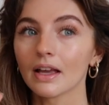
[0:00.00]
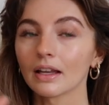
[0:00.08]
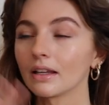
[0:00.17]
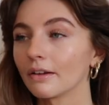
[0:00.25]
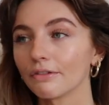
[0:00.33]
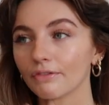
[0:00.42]

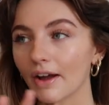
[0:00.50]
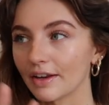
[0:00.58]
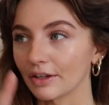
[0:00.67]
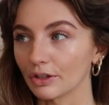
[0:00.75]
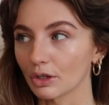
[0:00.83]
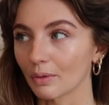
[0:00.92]
love
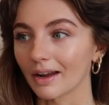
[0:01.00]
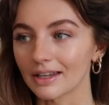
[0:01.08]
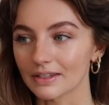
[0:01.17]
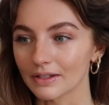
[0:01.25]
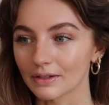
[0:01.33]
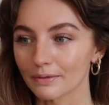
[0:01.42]
finding new
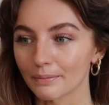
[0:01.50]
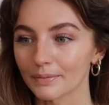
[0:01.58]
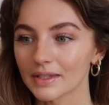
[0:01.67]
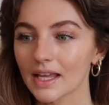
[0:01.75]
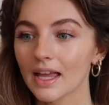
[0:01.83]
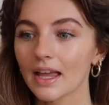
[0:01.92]

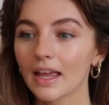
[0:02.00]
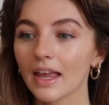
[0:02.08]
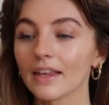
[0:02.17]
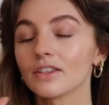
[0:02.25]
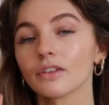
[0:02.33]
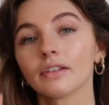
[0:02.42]
items.
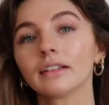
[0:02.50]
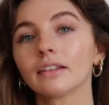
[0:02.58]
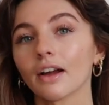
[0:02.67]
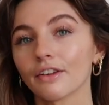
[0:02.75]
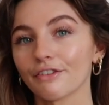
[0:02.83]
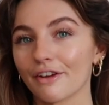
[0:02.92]
It's something
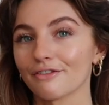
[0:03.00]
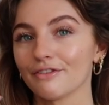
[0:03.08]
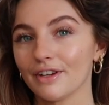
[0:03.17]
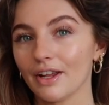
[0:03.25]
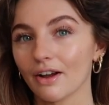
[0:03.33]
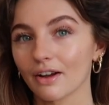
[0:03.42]
that I find
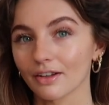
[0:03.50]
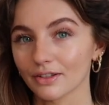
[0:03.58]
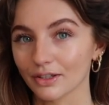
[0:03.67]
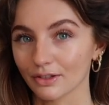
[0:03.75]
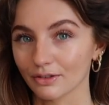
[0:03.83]
really hard to